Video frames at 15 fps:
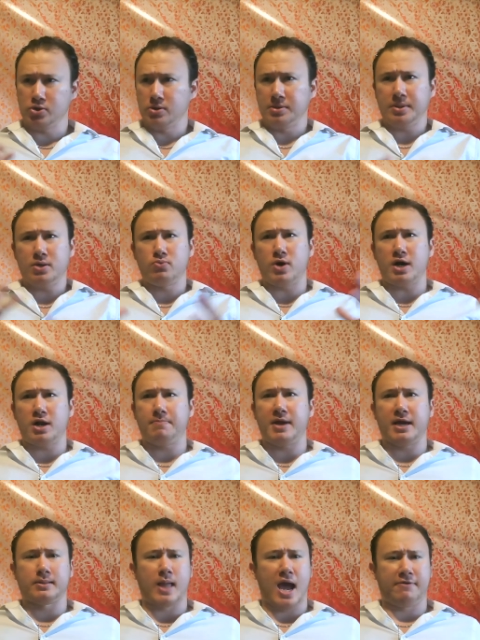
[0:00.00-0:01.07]
You only want to
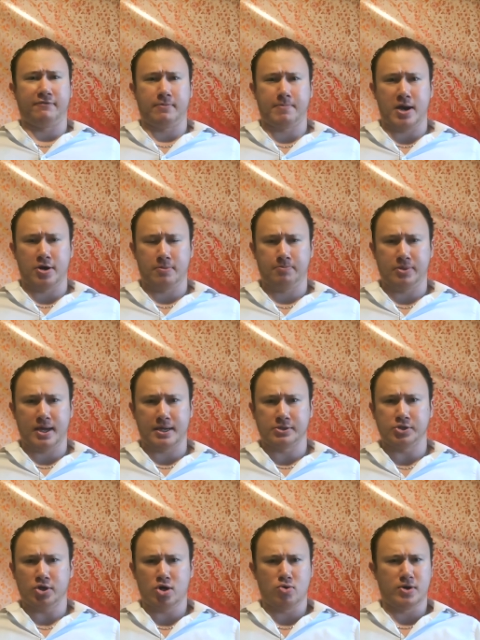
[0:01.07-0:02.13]
make life a better
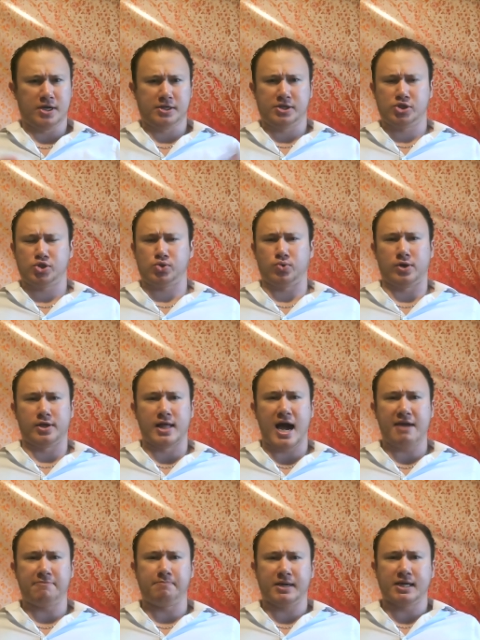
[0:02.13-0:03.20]
place. You don't want to destroy
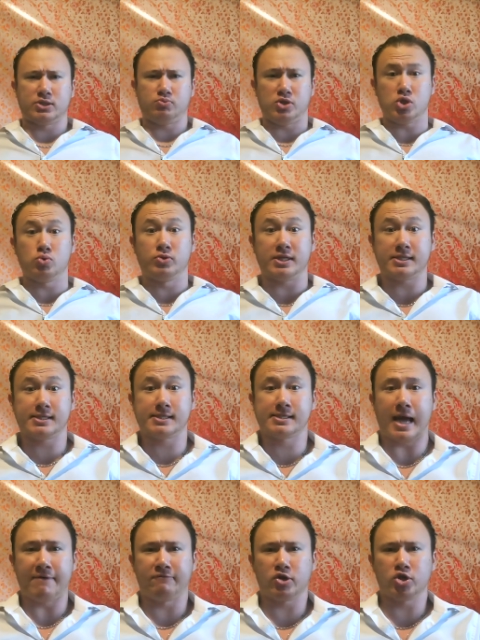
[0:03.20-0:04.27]
life, because when you
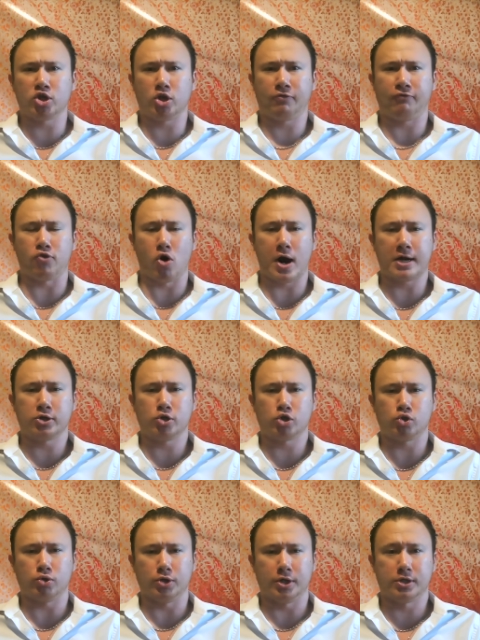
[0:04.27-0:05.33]
discover your four
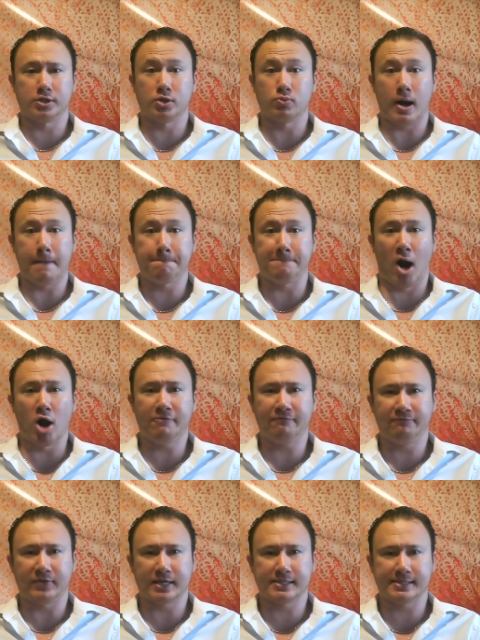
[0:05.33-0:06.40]
hundred trillion to one
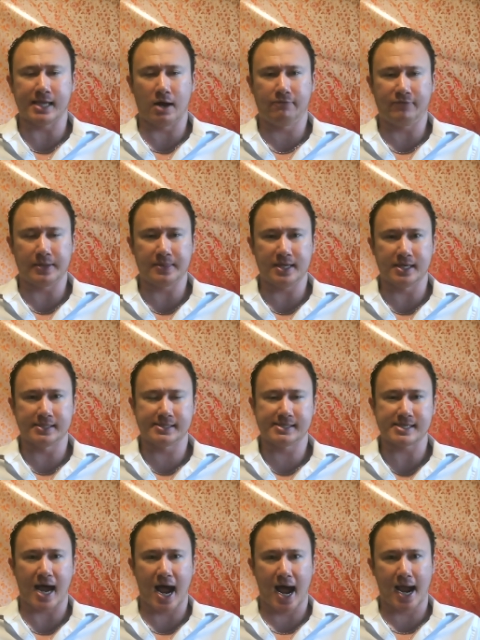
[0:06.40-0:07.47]
perfect self on the
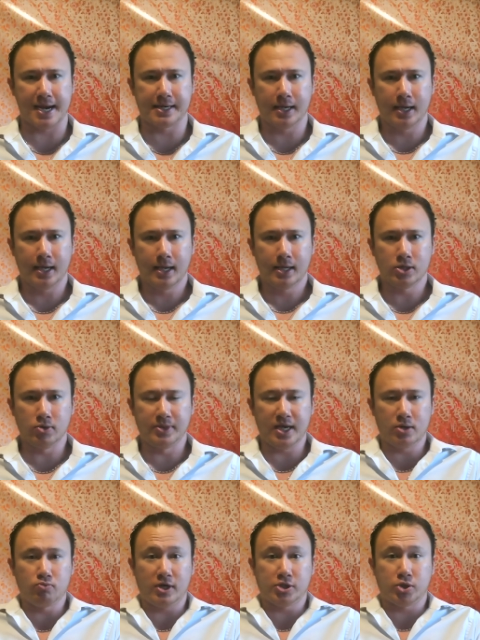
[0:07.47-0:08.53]
inside, you
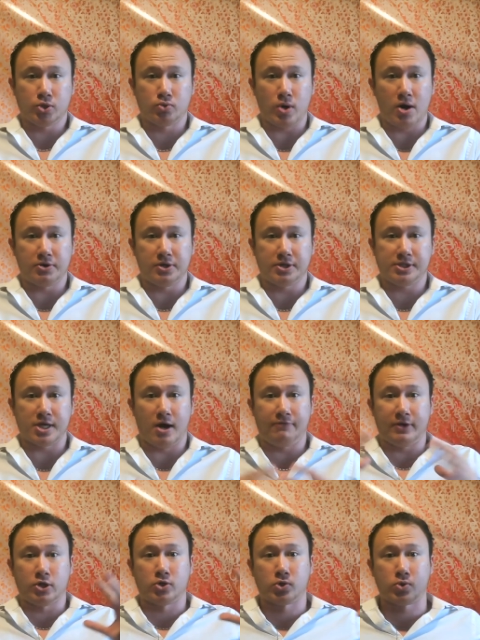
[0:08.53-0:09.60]
then want to grow
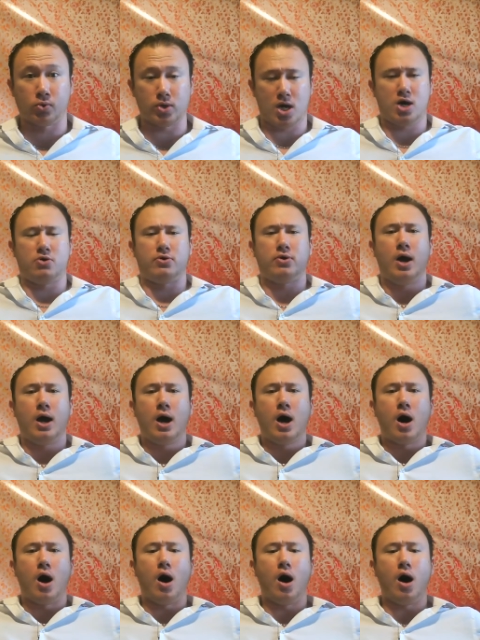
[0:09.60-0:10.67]
yourself and
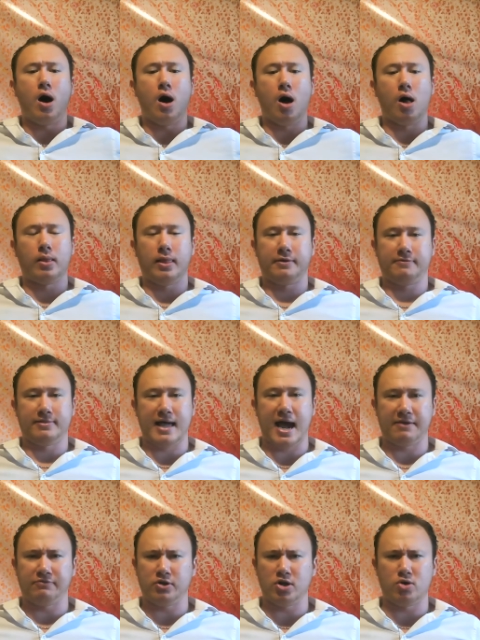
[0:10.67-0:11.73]
grow all of
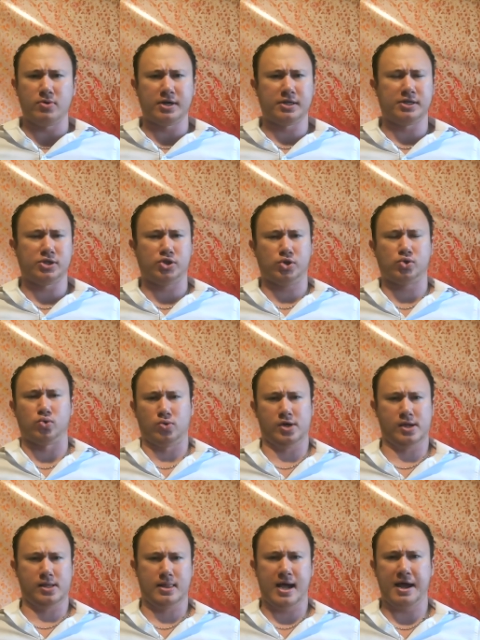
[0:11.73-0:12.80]
life. You don't want to
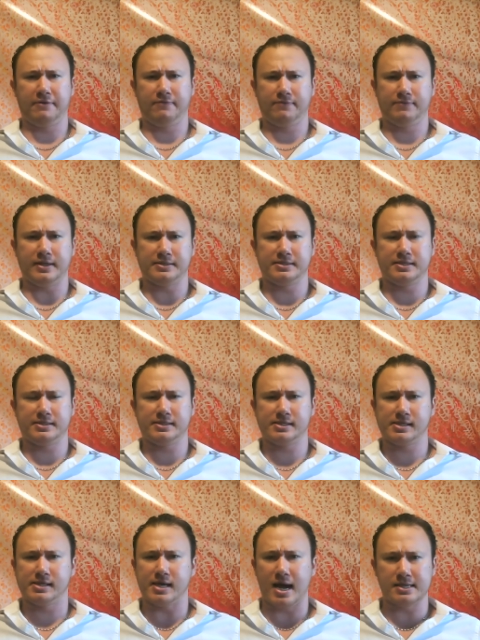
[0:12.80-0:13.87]
destroy life. That's
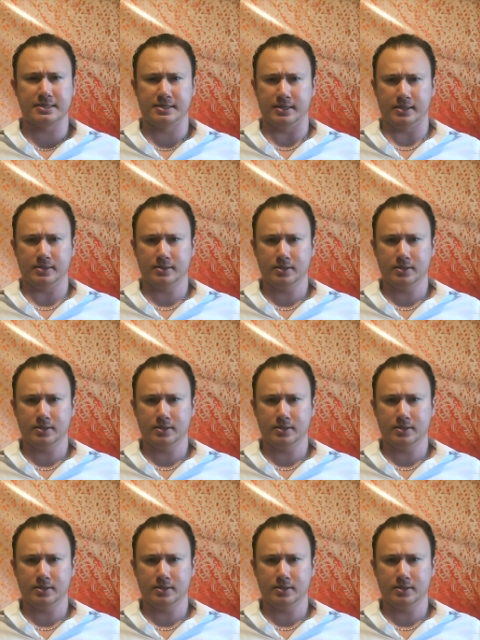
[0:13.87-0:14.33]
disgusting.